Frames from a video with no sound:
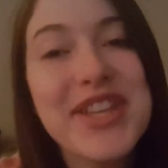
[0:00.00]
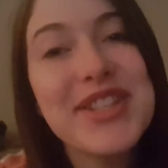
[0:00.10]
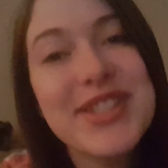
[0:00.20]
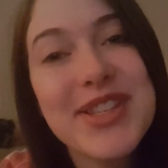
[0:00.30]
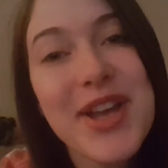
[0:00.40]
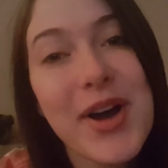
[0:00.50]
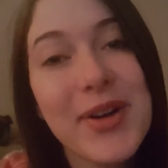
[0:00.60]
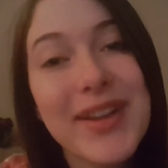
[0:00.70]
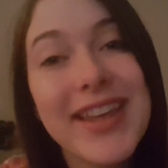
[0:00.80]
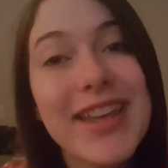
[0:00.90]

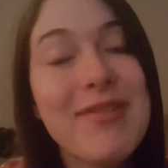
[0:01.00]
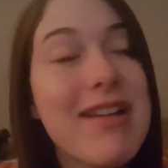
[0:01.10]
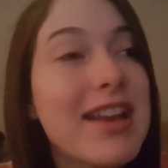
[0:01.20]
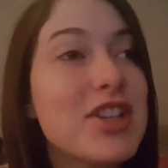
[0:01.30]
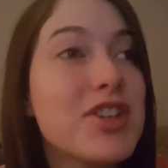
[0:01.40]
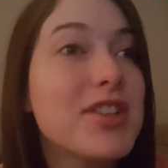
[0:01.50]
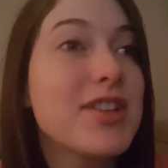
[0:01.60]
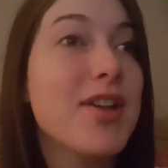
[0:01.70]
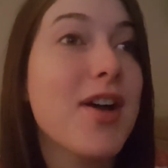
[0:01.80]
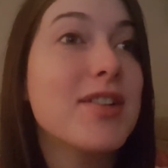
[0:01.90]
So he went and took the
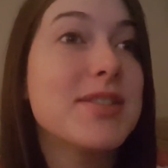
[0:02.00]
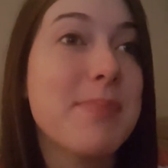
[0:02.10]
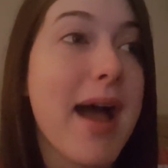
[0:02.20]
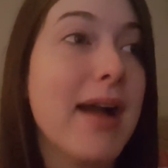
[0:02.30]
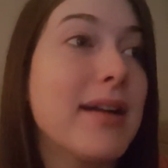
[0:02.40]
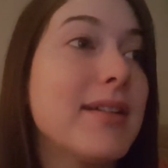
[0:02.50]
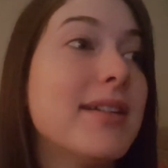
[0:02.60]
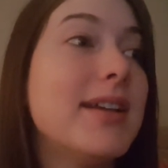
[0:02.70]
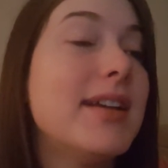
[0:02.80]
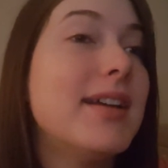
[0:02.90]
dogs back
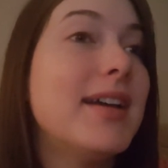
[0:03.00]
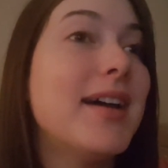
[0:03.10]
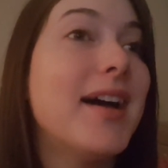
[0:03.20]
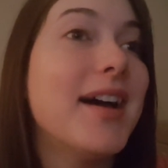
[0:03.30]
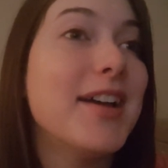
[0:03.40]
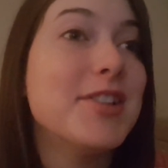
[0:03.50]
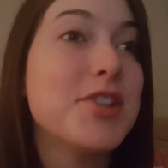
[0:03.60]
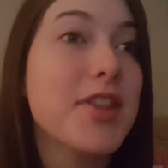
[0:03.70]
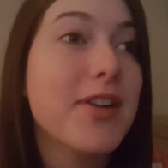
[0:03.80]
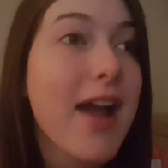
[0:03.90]
to
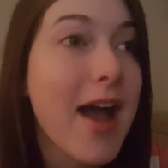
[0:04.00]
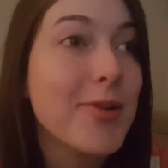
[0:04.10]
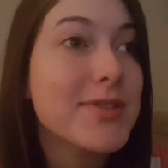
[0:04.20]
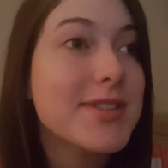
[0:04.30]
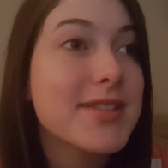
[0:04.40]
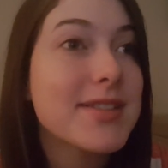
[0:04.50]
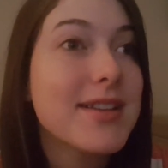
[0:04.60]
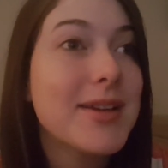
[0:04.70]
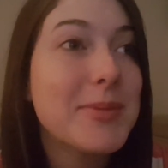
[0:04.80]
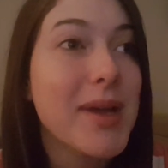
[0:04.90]
their house.
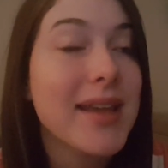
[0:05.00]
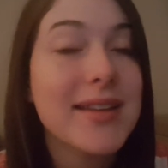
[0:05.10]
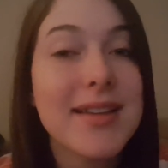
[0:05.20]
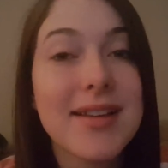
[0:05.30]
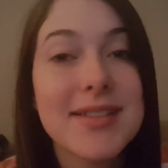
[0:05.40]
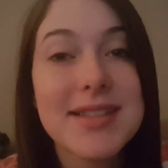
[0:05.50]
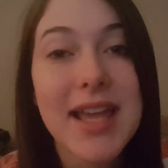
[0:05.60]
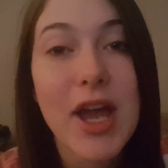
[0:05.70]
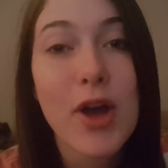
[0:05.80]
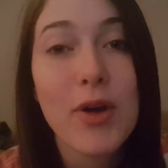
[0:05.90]
My in-laws
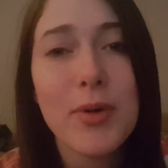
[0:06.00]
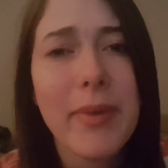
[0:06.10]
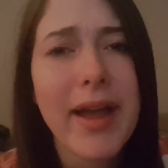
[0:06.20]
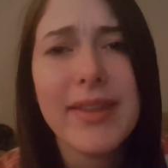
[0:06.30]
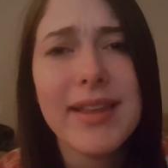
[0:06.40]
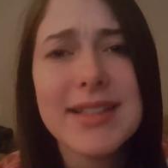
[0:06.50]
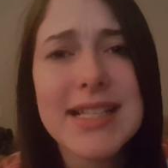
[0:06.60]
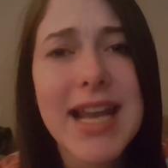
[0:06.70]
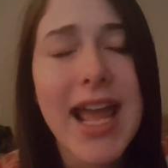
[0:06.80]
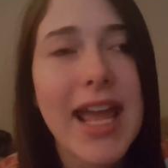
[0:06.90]
get home, I think
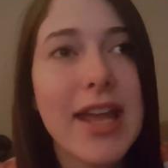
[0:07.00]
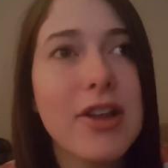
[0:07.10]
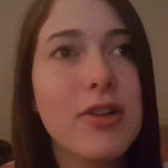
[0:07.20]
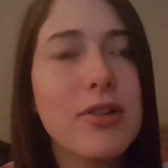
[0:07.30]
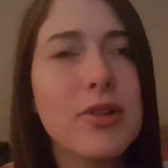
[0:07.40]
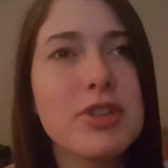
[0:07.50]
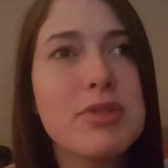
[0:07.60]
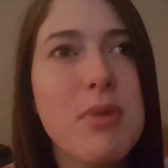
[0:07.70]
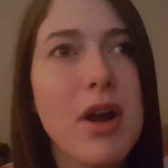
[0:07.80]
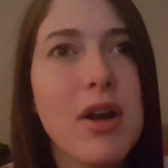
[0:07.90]
today or
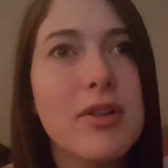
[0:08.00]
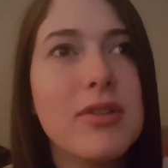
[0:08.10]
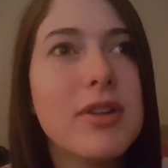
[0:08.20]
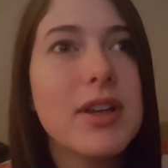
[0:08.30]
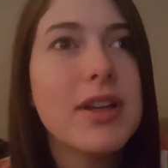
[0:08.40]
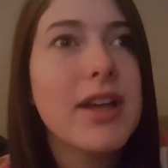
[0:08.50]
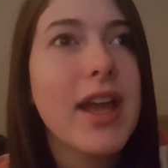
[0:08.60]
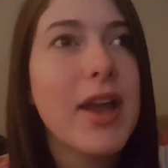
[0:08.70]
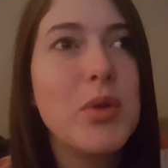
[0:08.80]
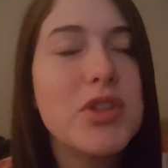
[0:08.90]
tomorrow,
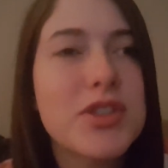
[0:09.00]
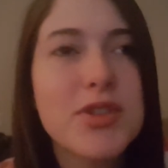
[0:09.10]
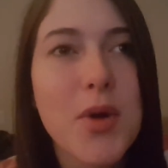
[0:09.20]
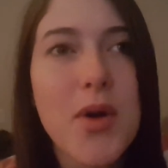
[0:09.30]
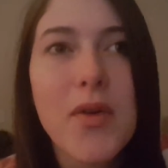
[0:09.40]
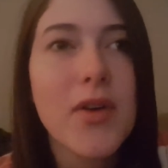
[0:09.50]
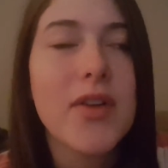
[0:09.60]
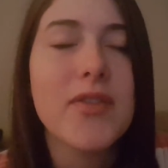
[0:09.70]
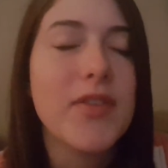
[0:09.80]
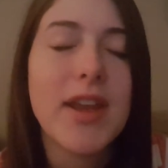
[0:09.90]
and we'll just go over
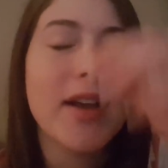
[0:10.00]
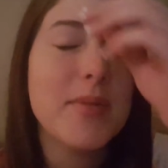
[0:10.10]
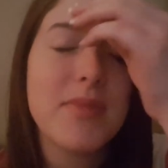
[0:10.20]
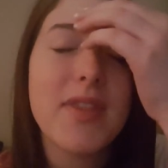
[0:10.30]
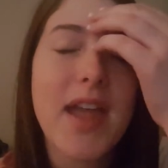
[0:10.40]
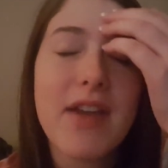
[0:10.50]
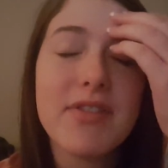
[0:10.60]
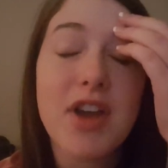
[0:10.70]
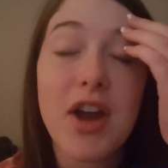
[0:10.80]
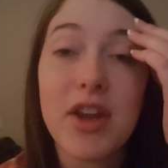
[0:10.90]
and feed them. They have a
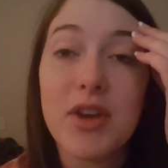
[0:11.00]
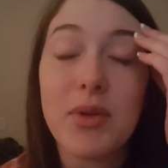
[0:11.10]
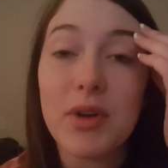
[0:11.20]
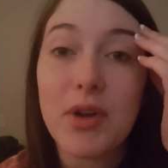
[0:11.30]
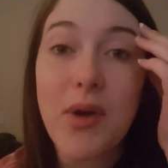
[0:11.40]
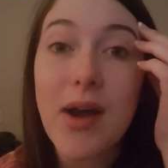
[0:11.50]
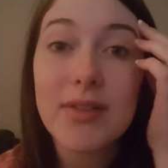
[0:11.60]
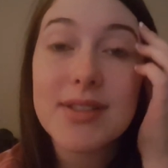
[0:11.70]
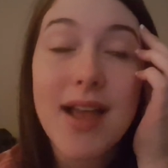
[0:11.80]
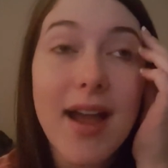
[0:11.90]
doggy door to go
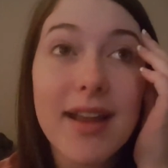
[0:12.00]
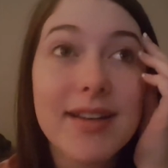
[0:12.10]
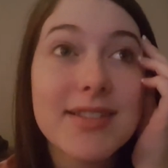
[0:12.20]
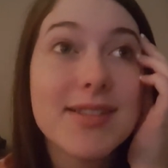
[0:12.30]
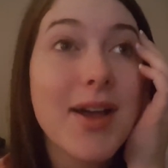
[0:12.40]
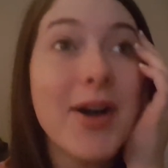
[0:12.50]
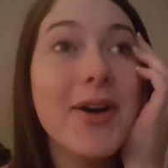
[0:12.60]
outside. So